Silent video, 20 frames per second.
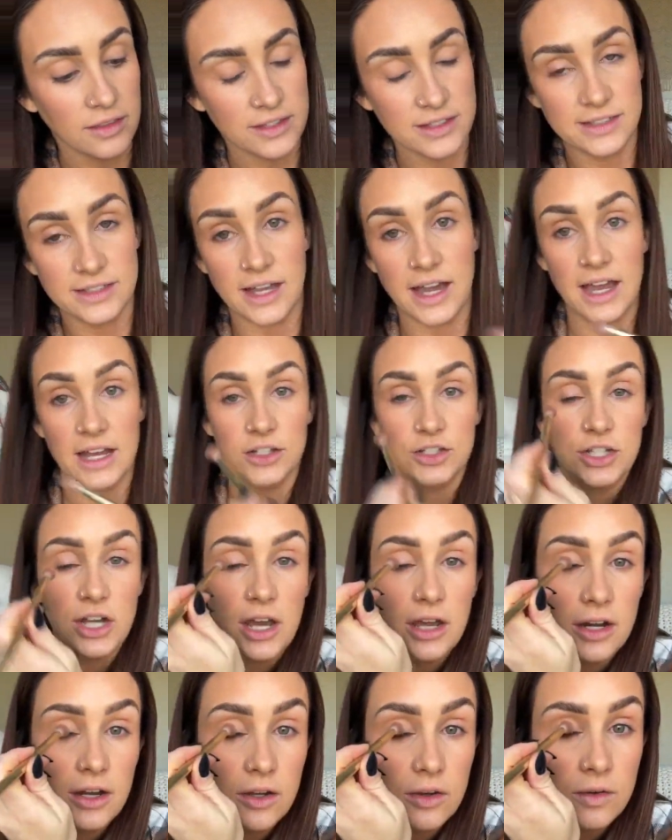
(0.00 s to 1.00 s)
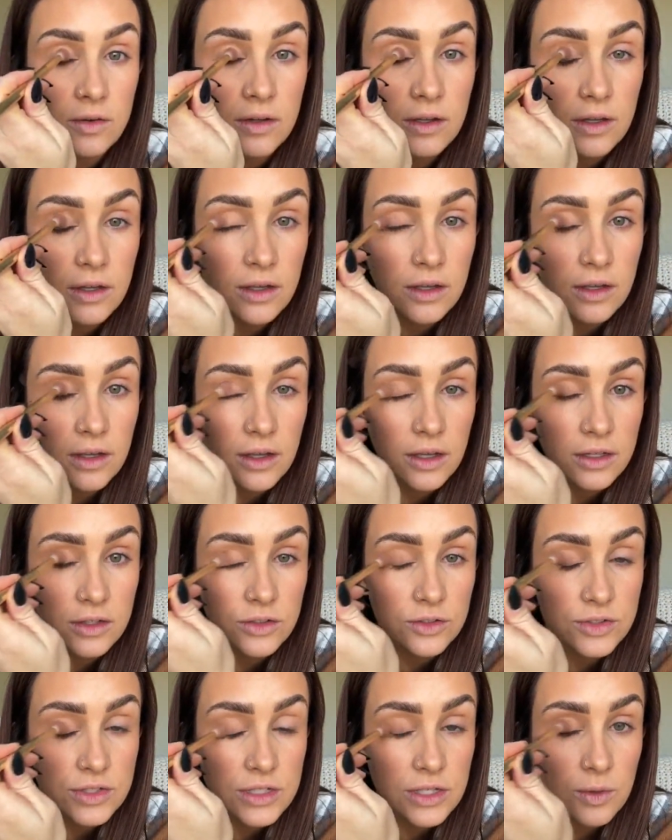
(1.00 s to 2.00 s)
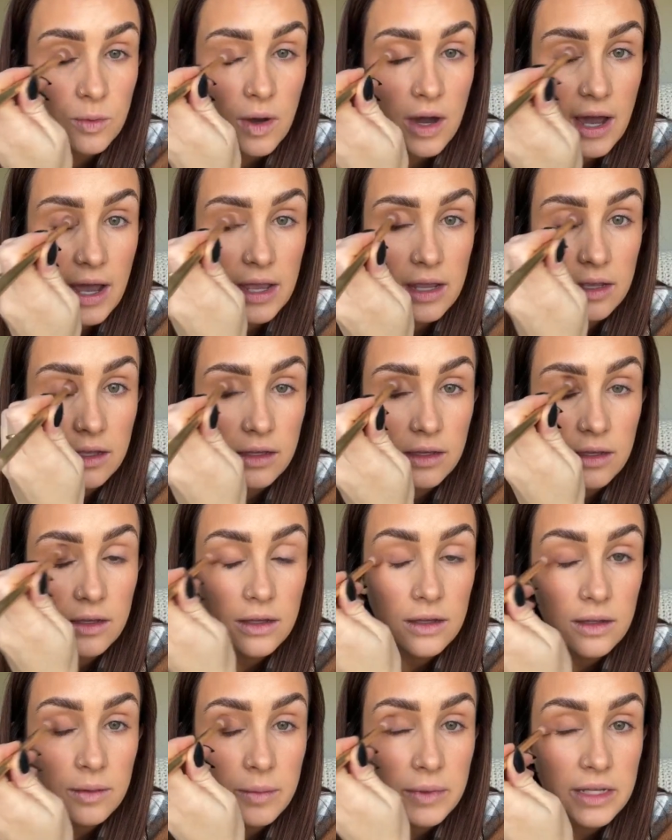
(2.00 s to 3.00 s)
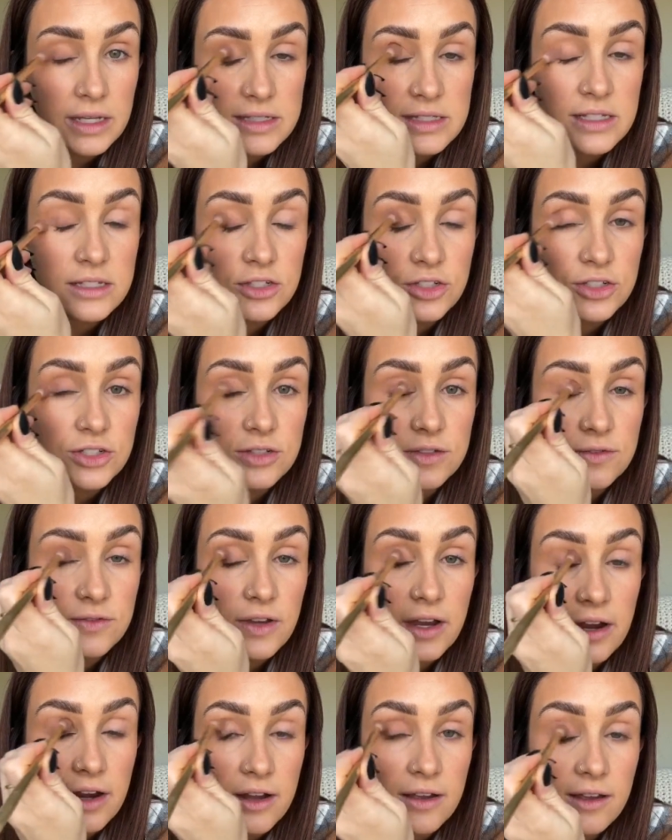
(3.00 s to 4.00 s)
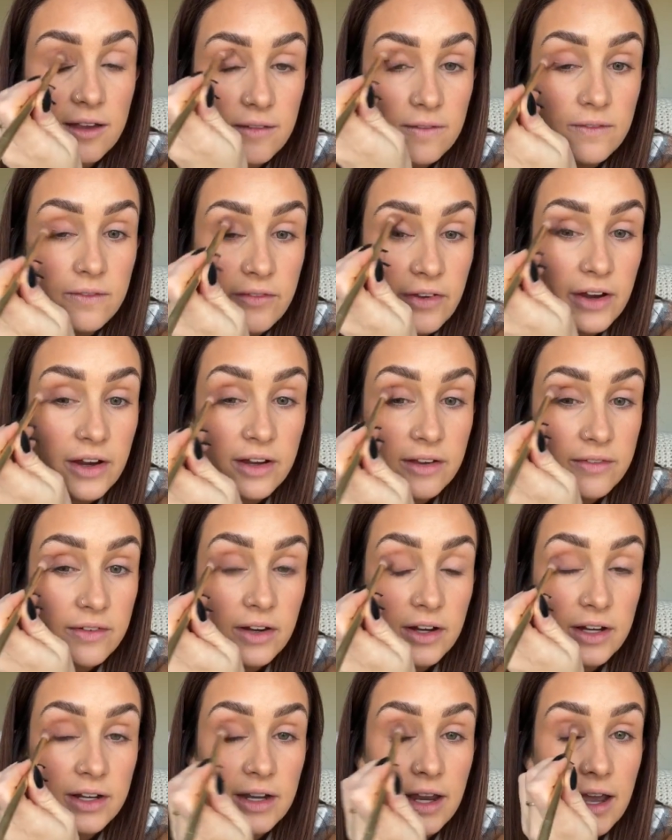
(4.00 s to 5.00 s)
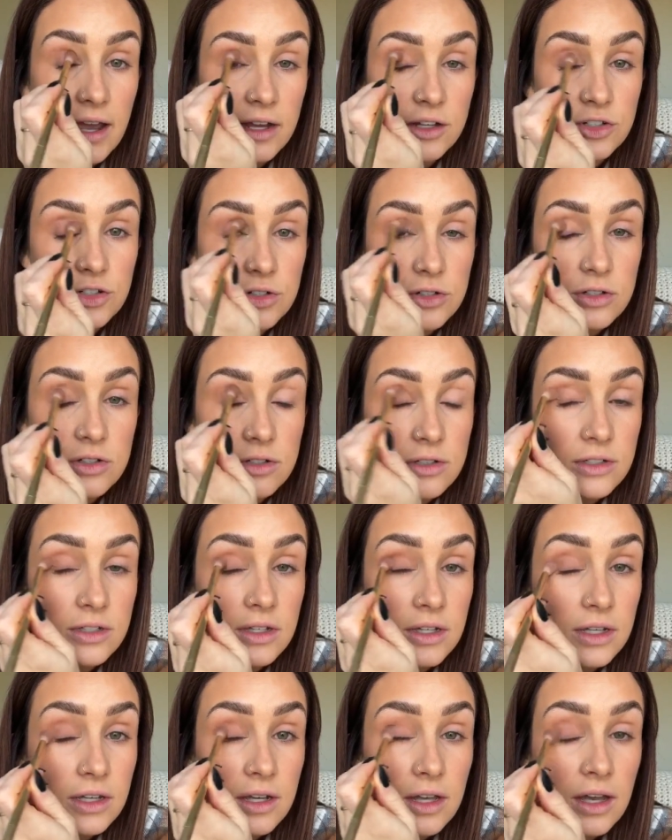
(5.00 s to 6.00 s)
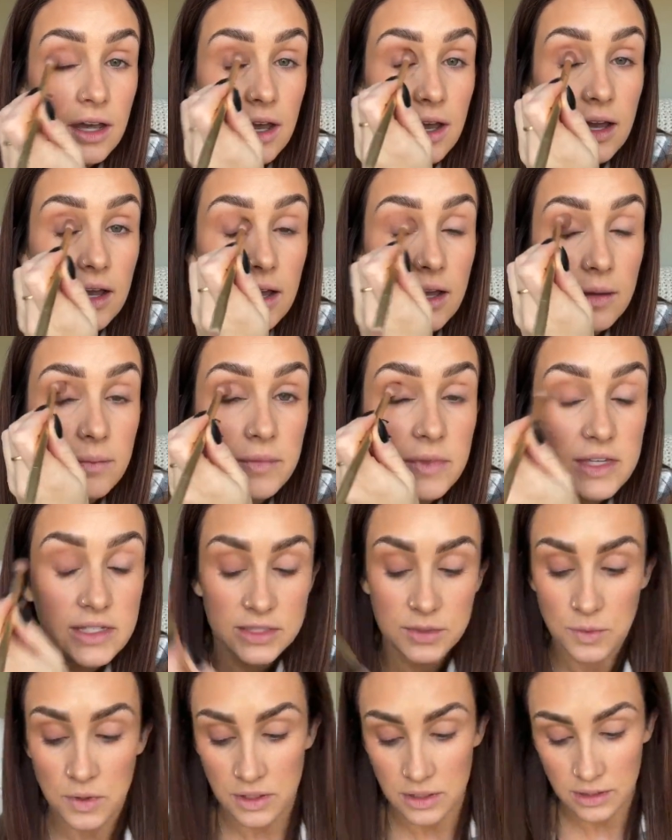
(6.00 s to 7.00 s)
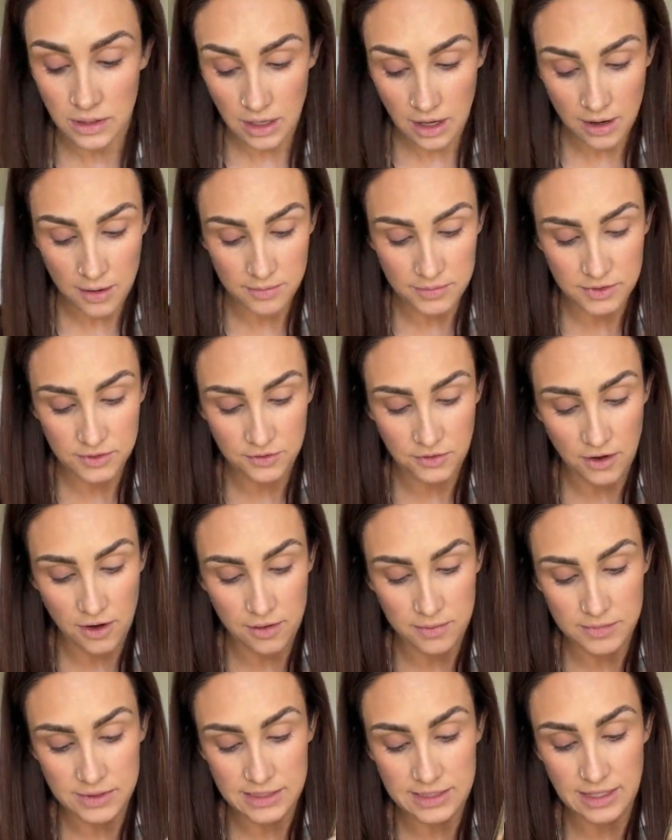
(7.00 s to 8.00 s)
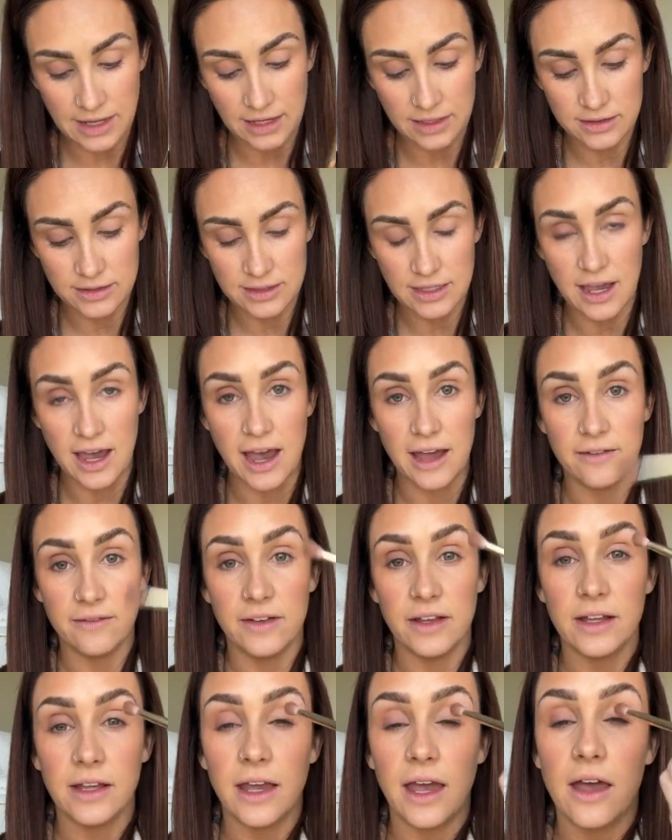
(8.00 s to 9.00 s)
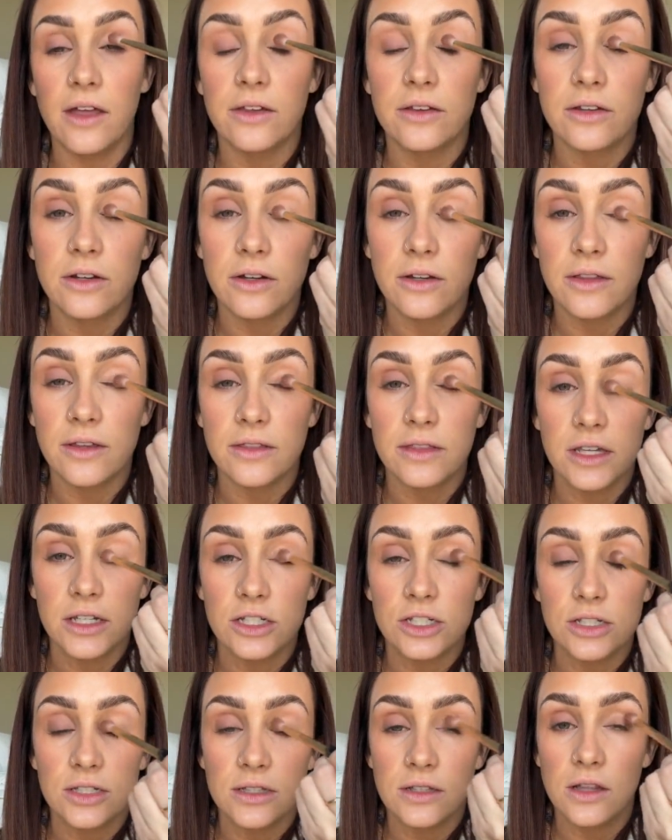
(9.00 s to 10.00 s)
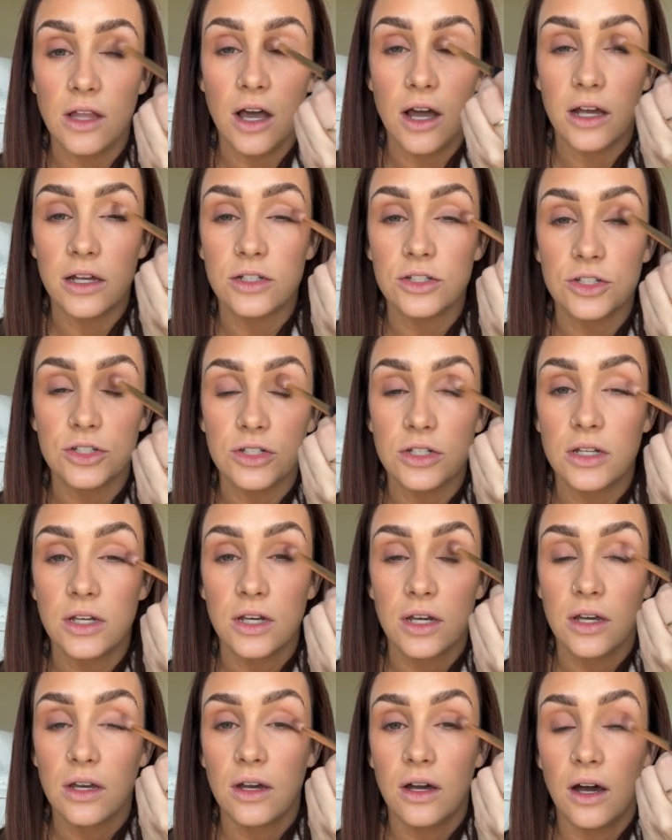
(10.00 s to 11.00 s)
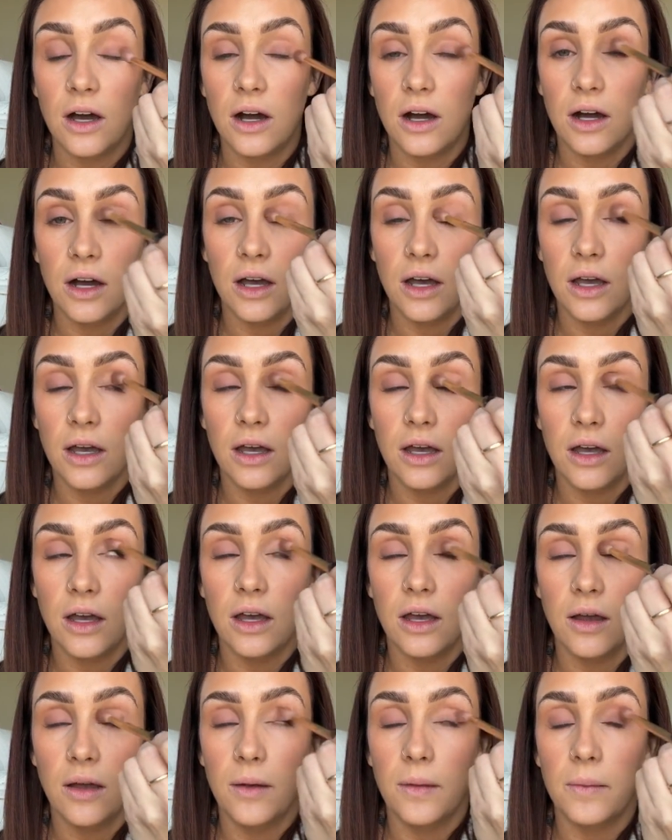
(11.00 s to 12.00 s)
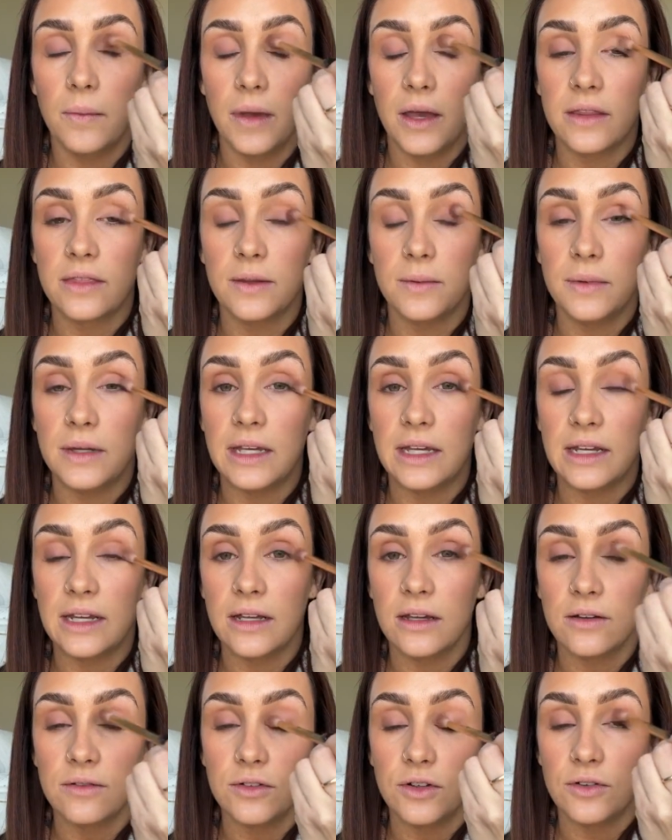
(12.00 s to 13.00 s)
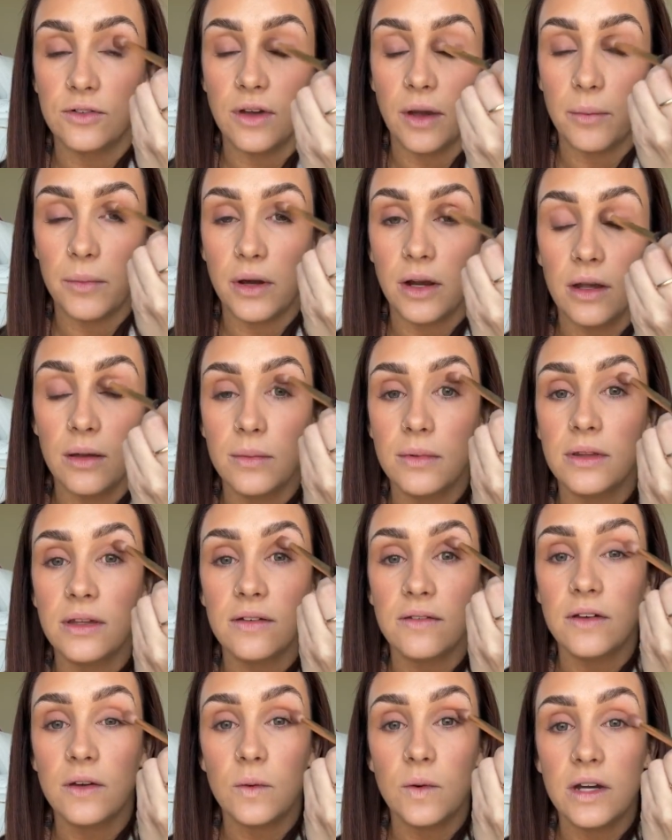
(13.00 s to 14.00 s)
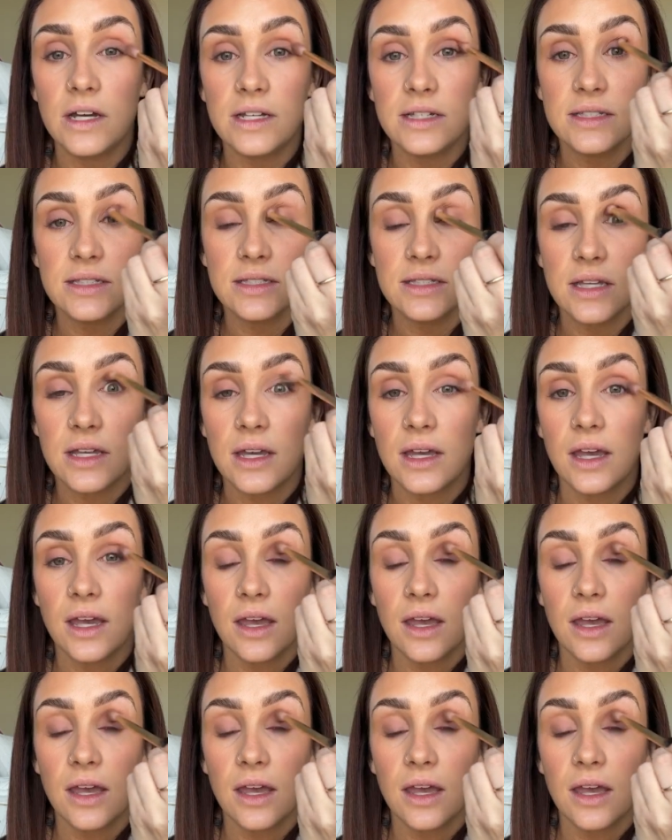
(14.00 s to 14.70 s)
this eyeshadow and you'll see why because it's just very very very natural um, this one comes from Saints Advent Calendar that they just launched um, at the beginning of November, I believe it was.